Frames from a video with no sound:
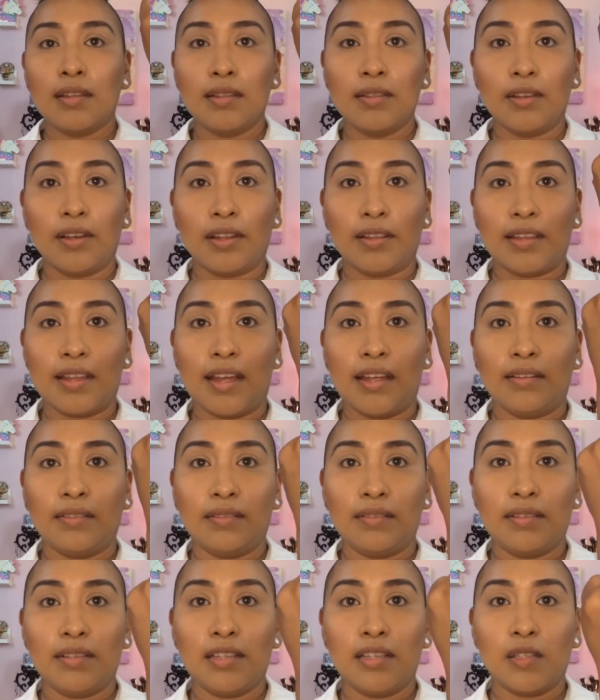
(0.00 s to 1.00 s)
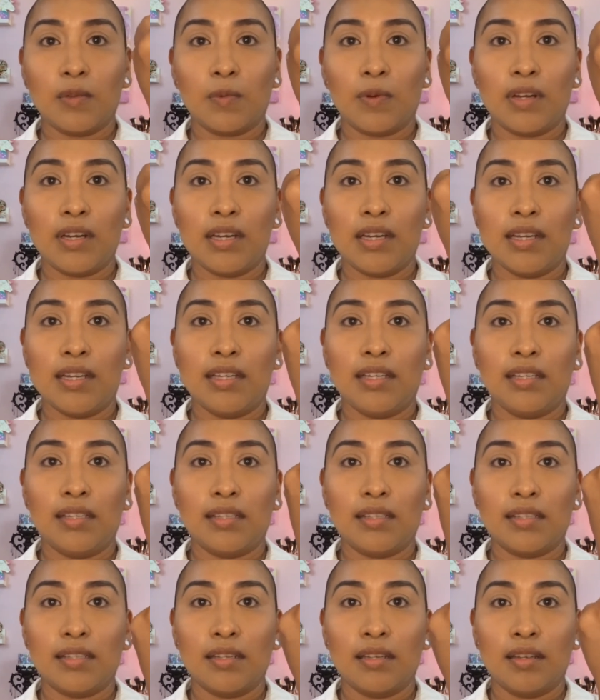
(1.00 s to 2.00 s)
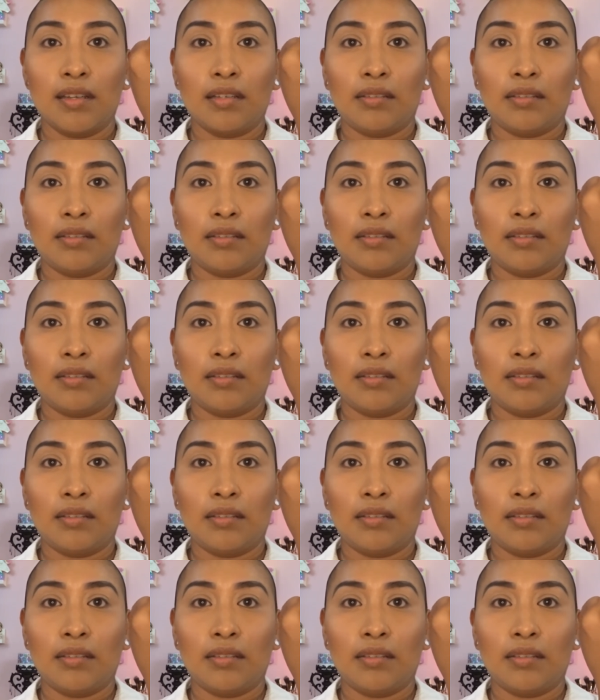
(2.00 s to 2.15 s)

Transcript: Look at that. This one is